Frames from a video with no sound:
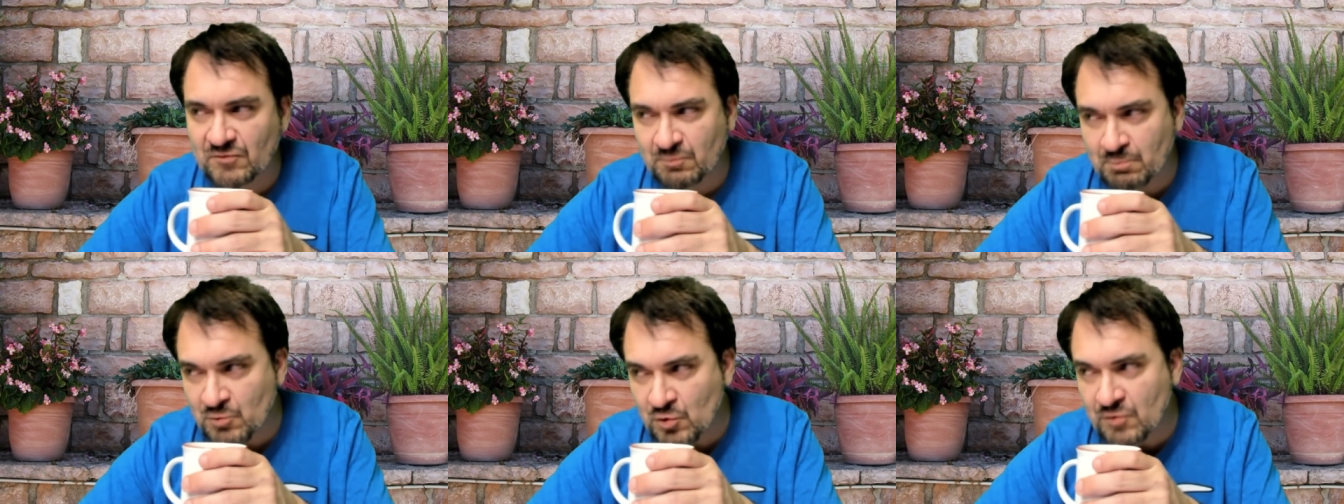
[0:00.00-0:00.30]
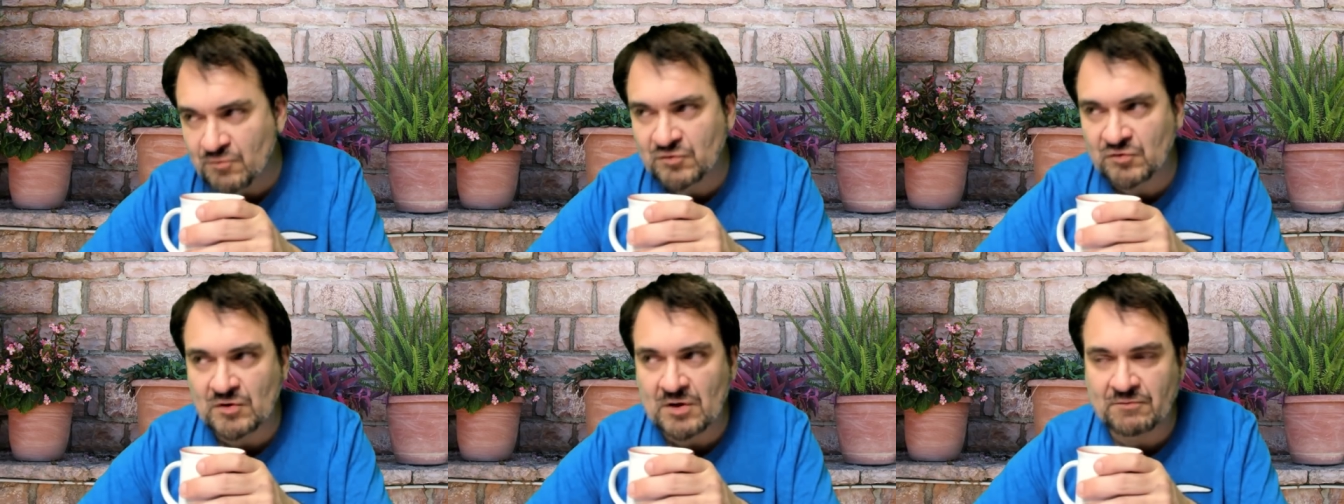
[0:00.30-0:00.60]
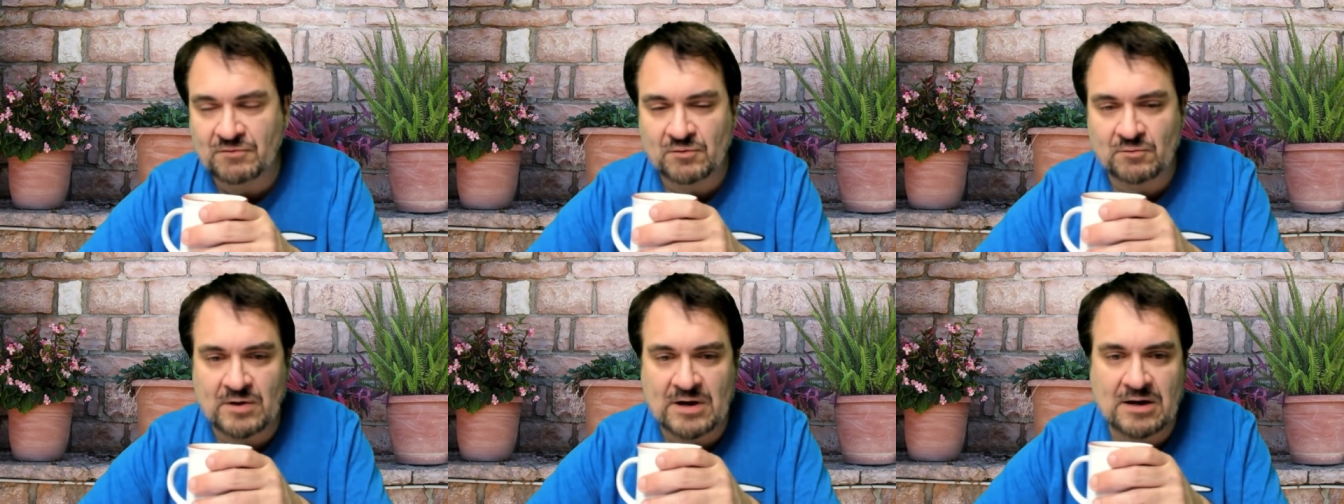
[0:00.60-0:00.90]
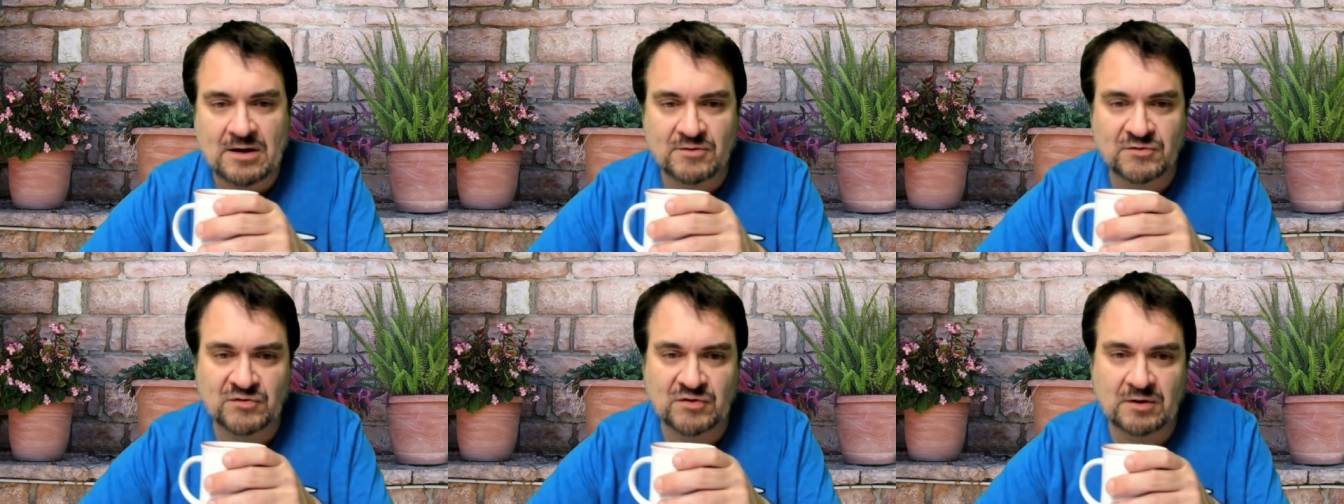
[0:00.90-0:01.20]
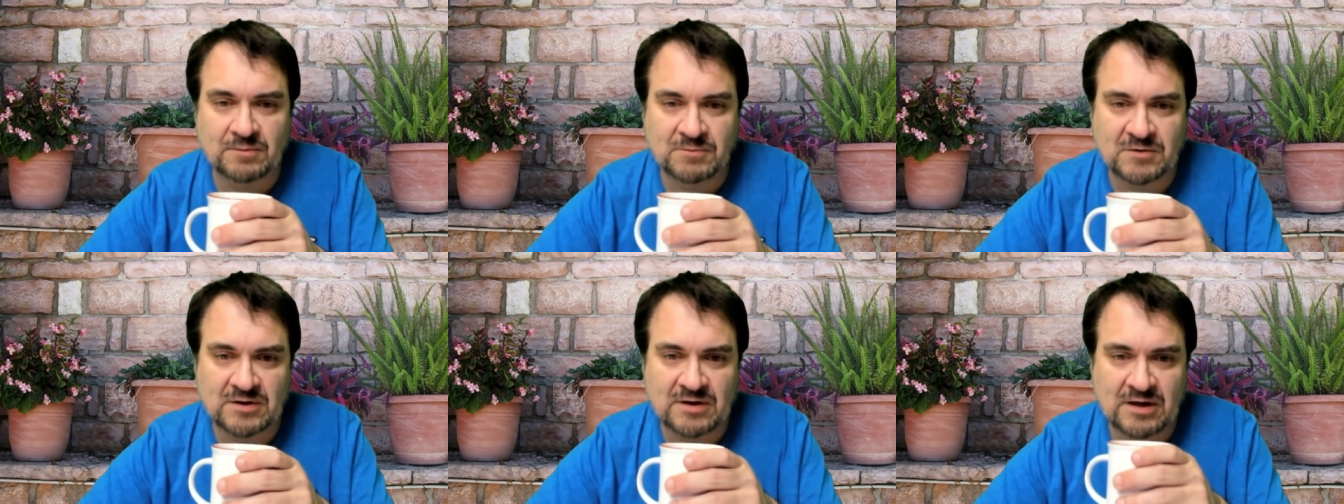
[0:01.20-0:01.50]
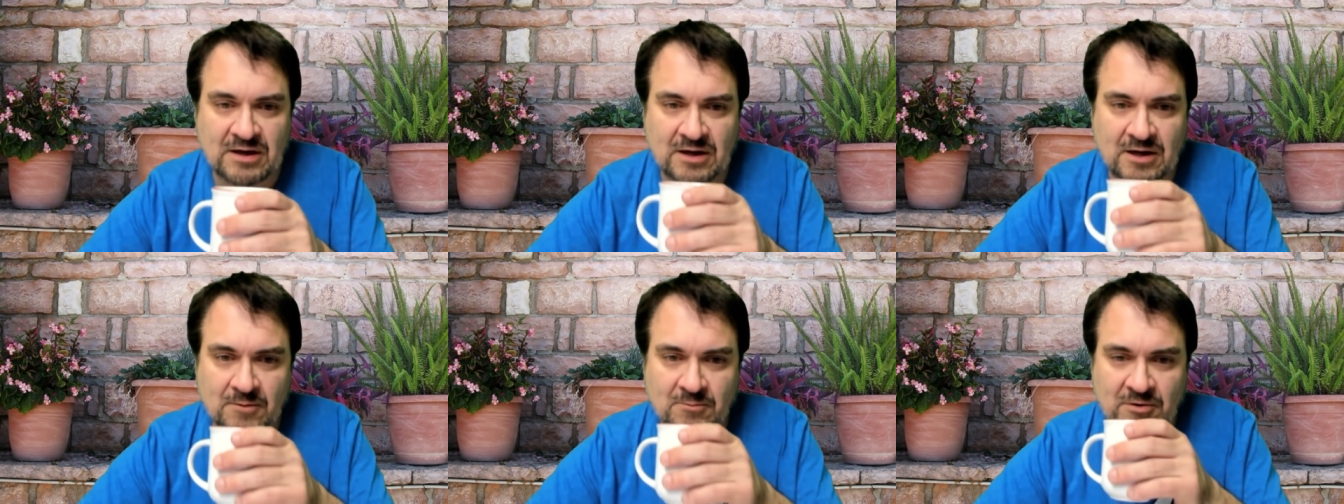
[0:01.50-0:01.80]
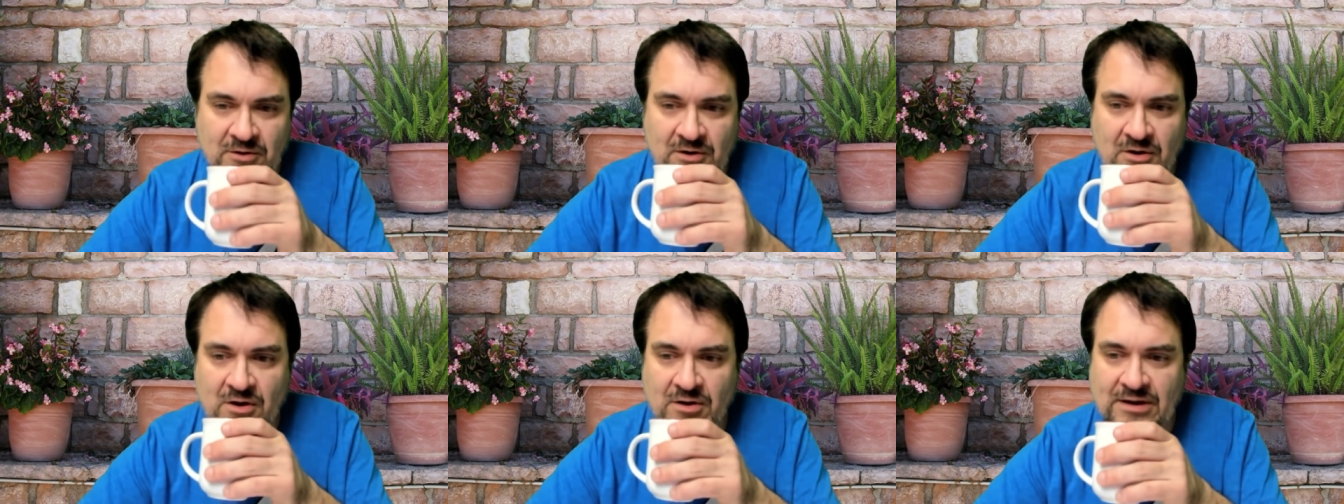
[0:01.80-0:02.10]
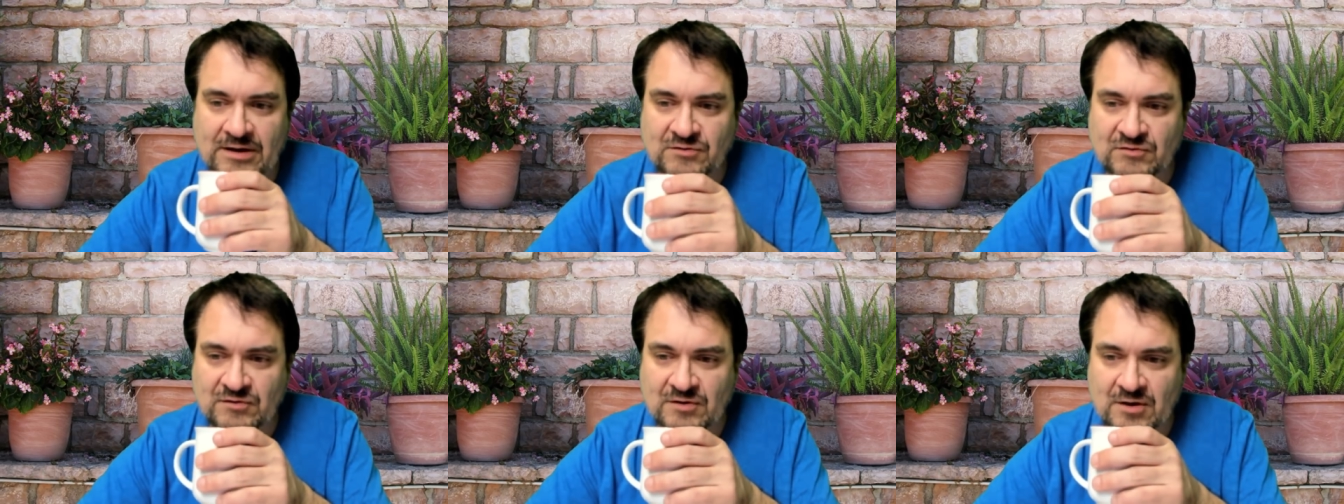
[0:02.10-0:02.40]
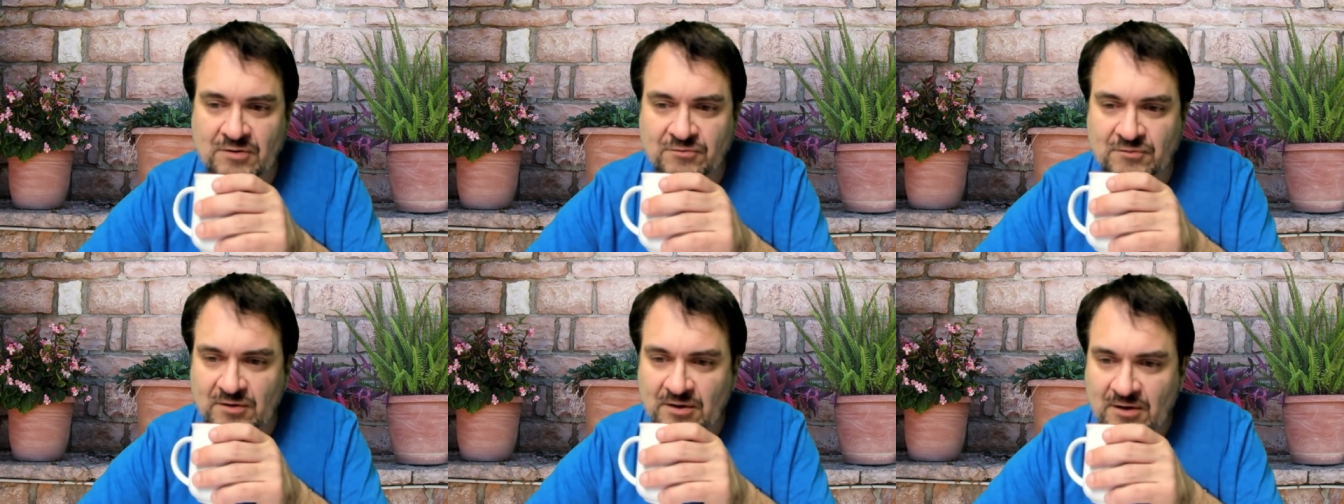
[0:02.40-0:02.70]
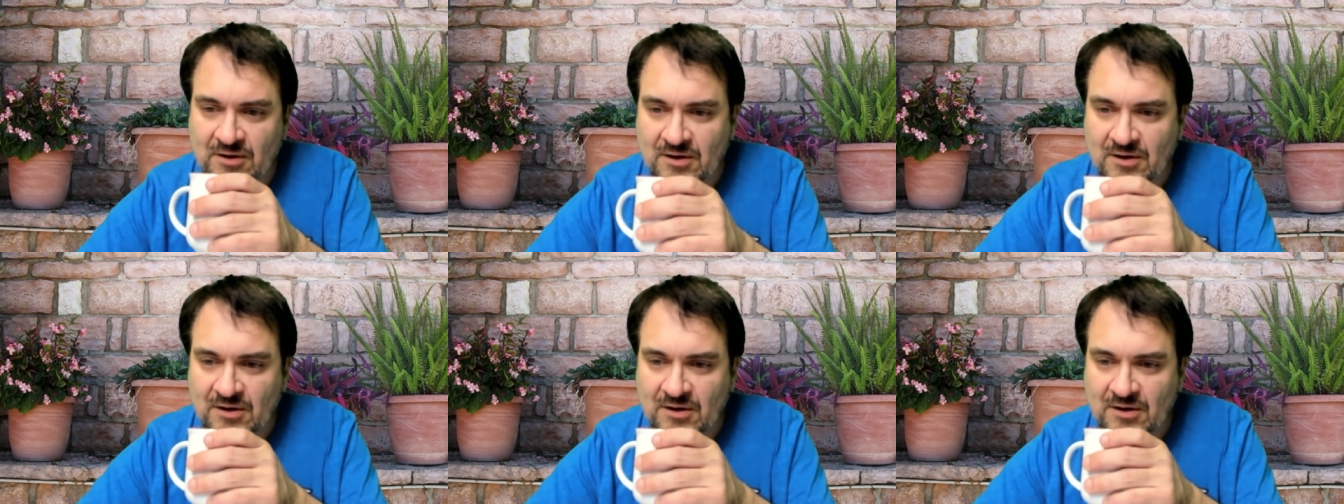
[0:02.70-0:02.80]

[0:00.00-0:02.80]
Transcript: move stuff around, set up the camera, and all that stuff.